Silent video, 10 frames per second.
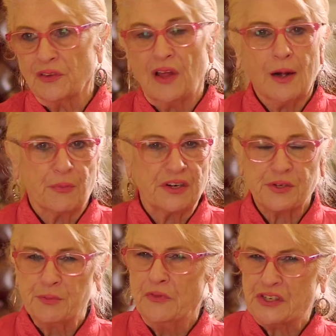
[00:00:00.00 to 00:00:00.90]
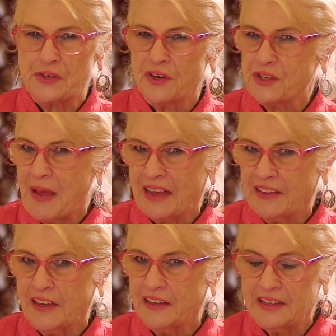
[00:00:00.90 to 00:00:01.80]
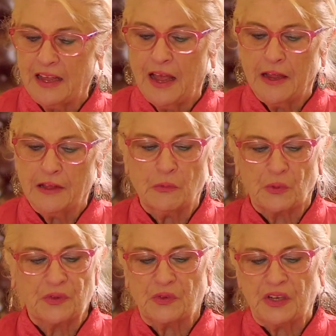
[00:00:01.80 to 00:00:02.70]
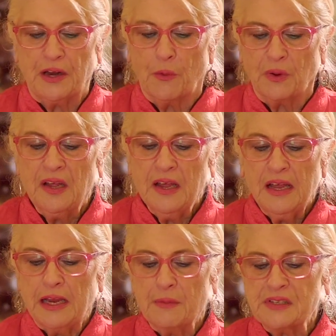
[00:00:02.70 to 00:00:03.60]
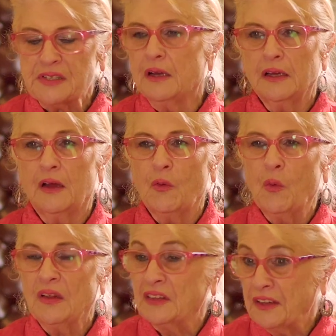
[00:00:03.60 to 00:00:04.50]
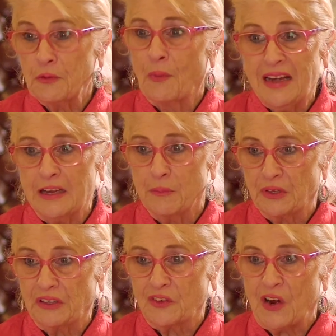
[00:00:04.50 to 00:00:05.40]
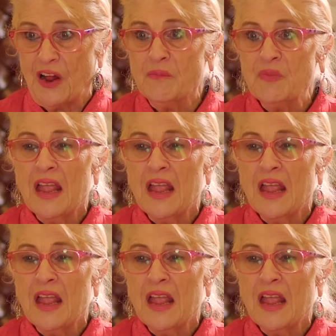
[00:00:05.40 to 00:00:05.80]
A lot of British movie stars back then in the day were, he was a Lithuanian, believe it or not.